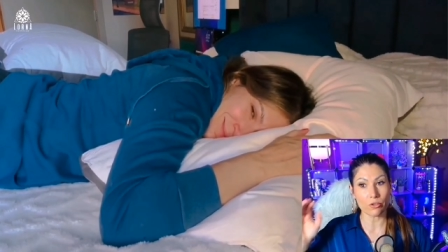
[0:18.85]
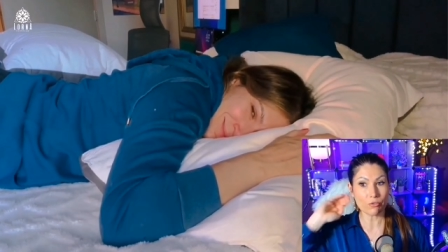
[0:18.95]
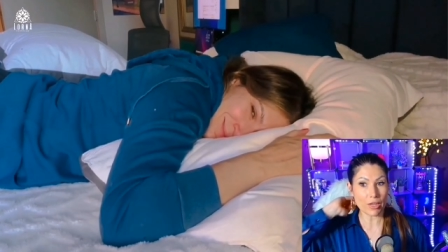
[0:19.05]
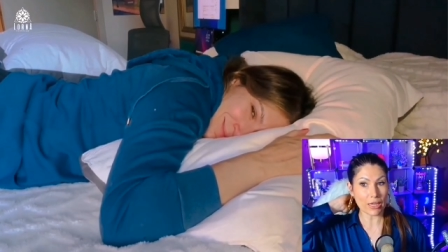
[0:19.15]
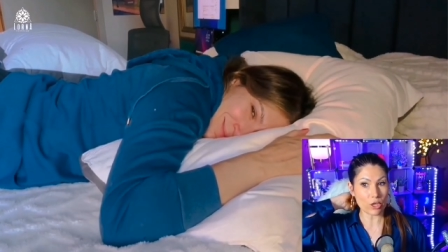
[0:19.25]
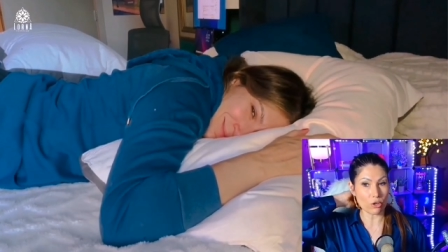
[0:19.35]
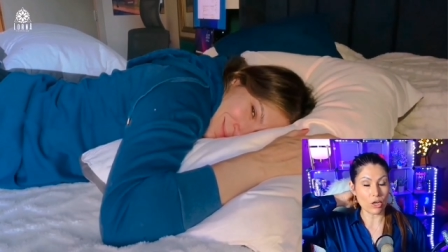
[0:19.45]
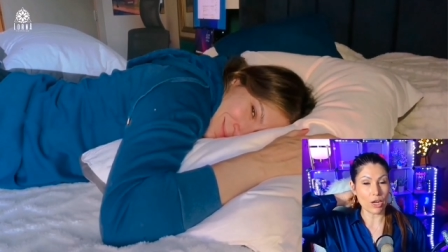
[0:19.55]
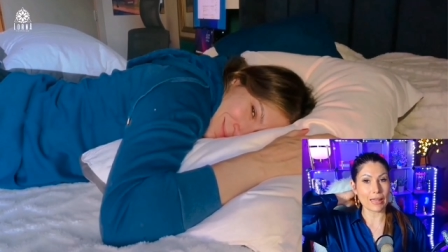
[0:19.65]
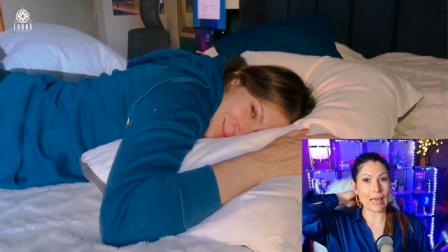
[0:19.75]
you feel like you're
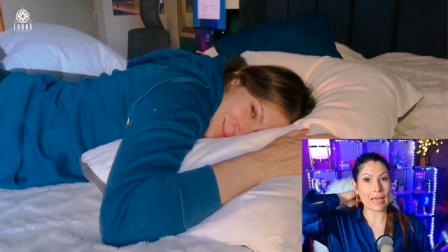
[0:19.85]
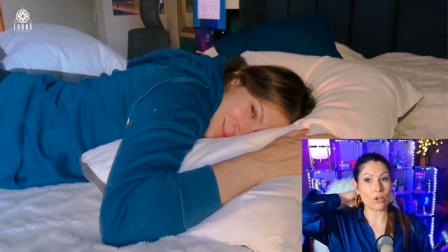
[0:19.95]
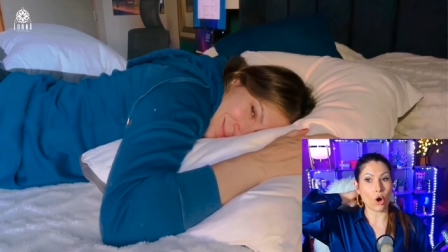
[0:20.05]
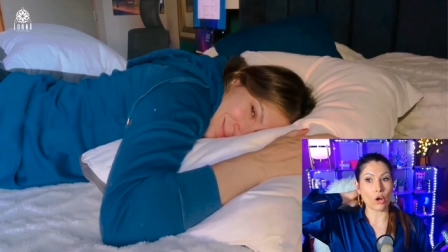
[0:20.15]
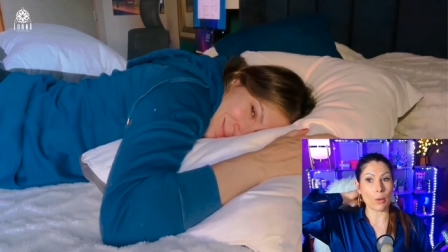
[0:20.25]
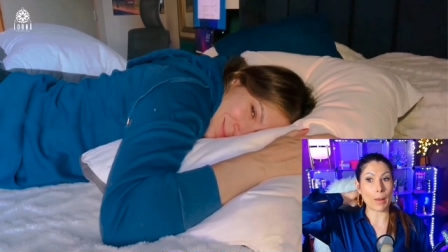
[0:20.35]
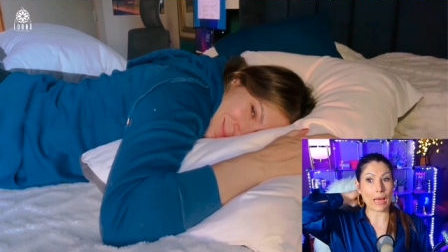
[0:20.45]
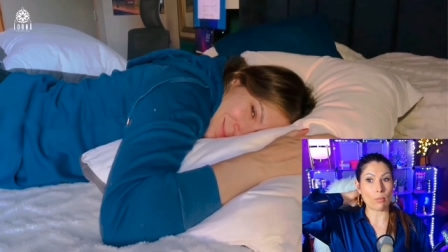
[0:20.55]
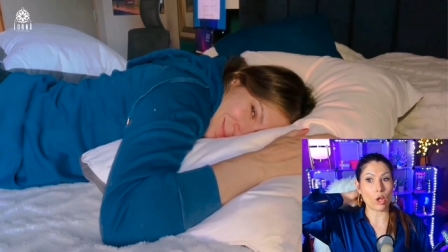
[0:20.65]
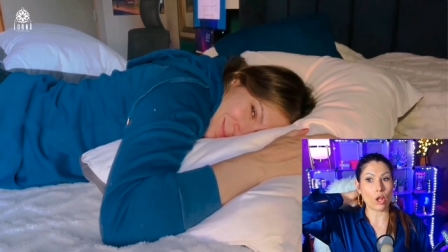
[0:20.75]
laying on a
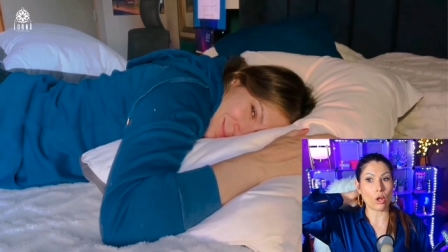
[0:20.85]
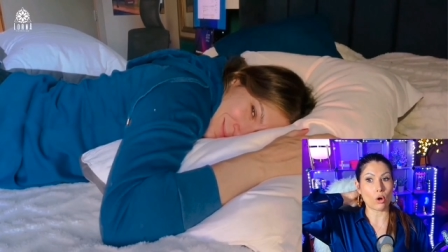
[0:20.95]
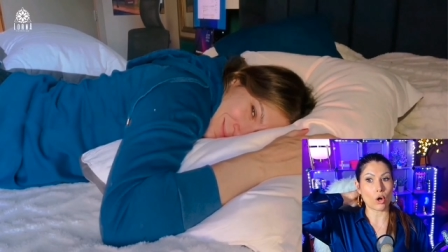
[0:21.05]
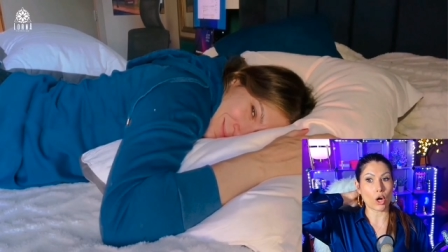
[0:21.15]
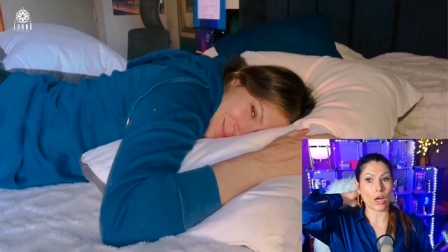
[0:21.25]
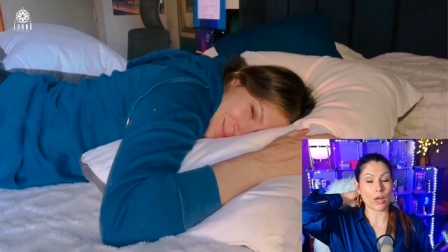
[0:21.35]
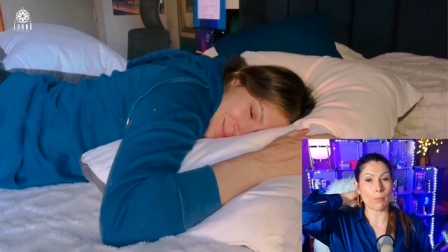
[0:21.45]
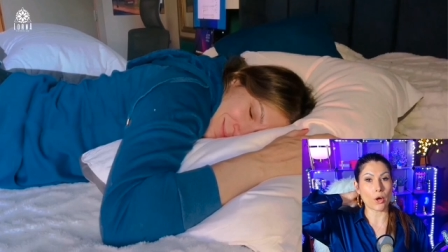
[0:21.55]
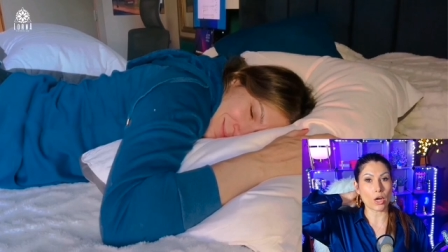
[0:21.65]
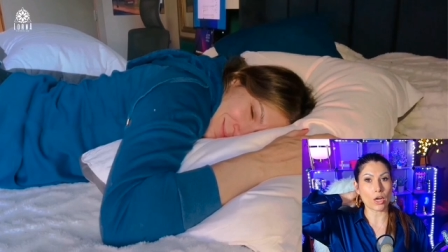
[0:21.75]
Bible or on a
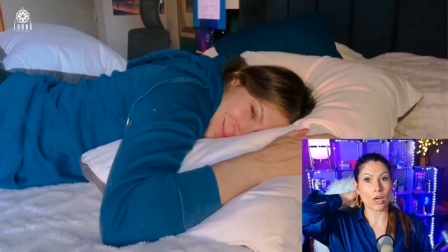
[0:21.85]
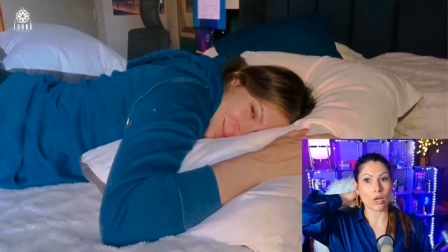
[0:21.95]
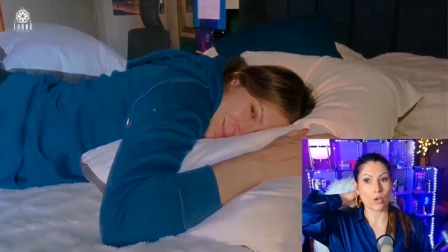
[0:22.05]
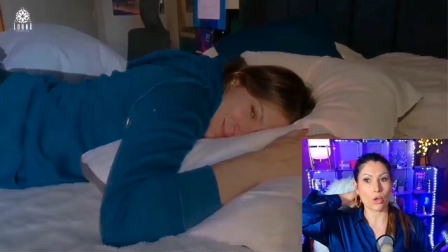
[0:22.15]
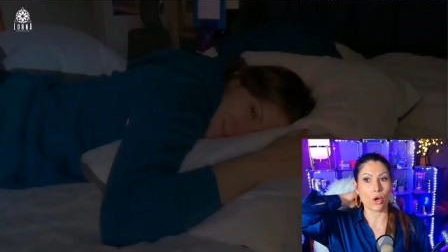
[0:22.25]
book, you